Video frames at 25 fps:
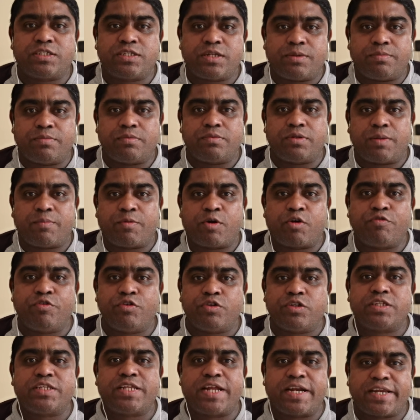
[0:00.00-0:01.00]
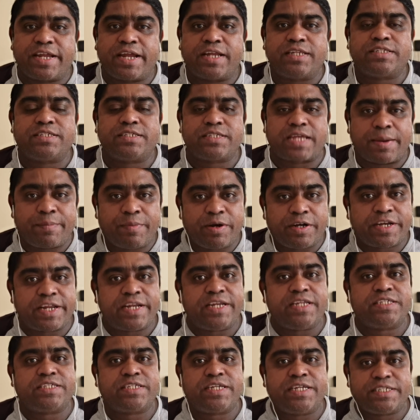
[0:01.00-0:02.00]
that can
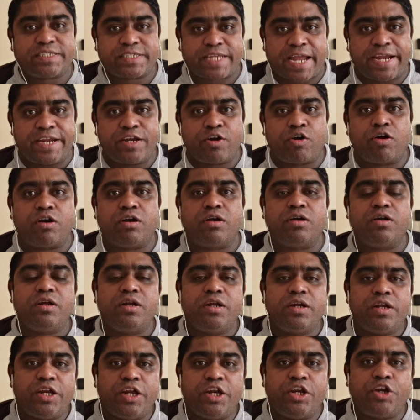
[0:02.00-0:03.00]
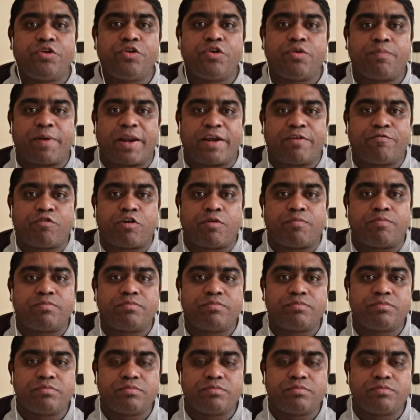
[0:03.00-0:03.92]
simultaneously sign on into your platform?